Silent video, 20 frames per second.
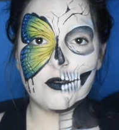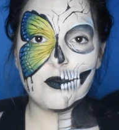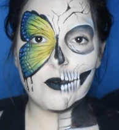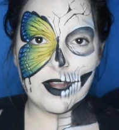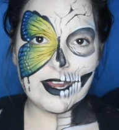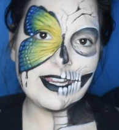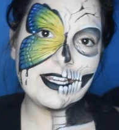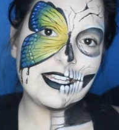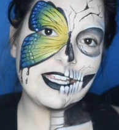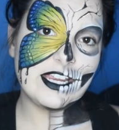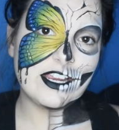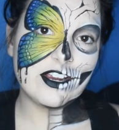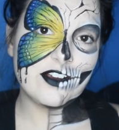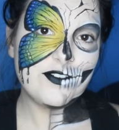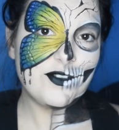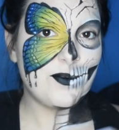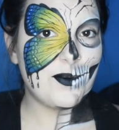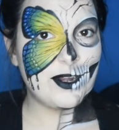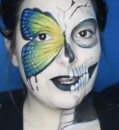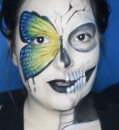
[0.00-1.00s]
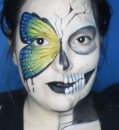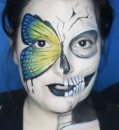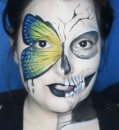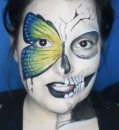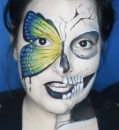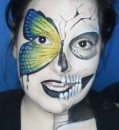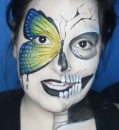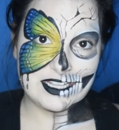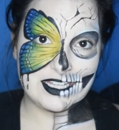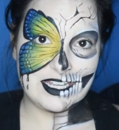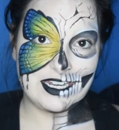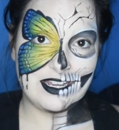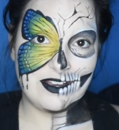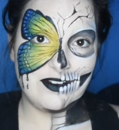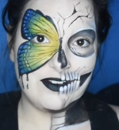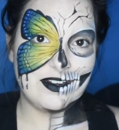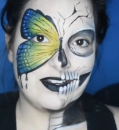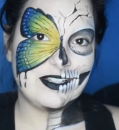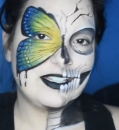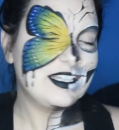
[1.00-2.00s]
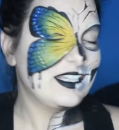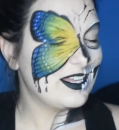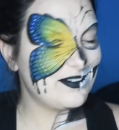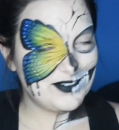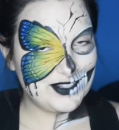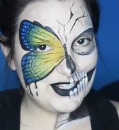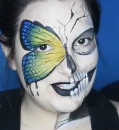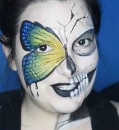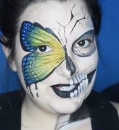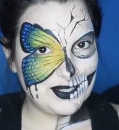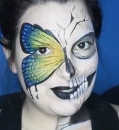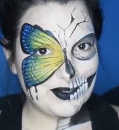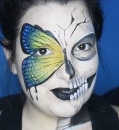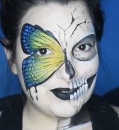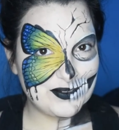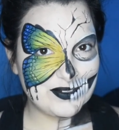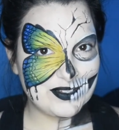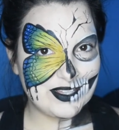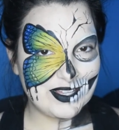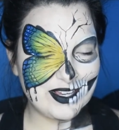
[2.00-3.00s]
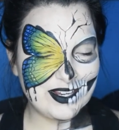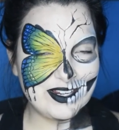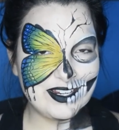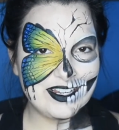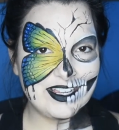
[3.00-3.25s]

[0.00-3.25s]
right here if you want to go check that out. I'd love to see you over there.